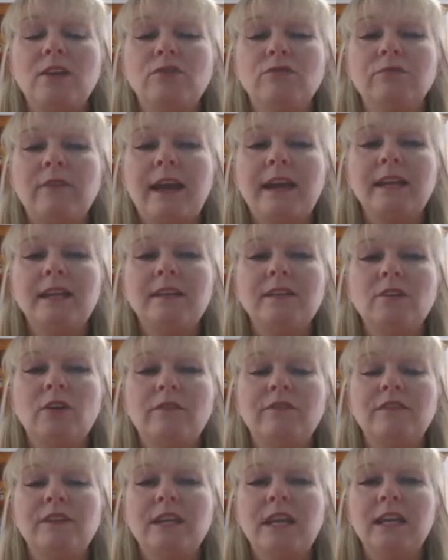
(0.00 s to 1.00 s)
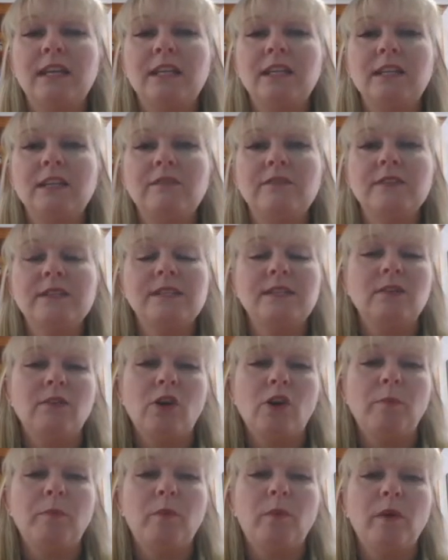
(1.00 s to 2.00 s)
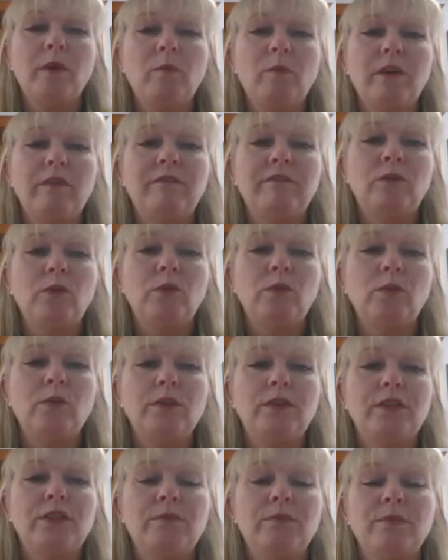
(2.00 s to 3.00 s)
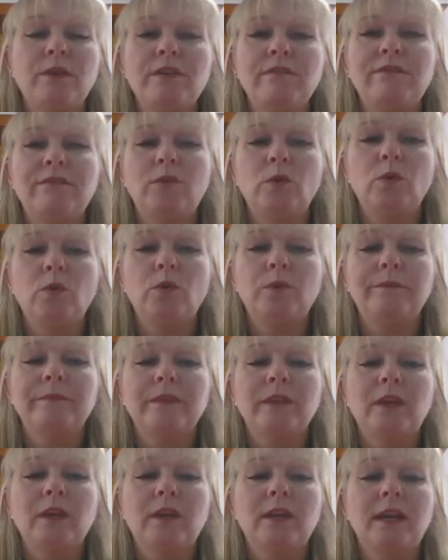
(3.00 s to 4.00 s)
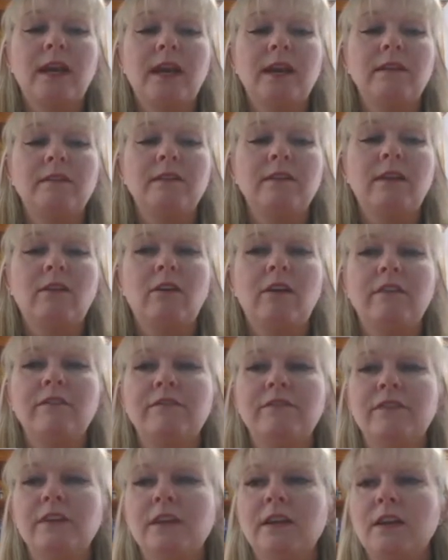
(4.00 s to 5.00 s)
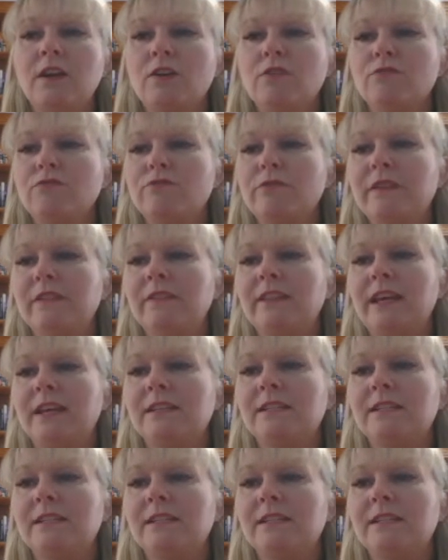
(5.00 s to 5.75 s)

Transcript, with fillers: gradient of negative 0.1434. Okay, now I've written that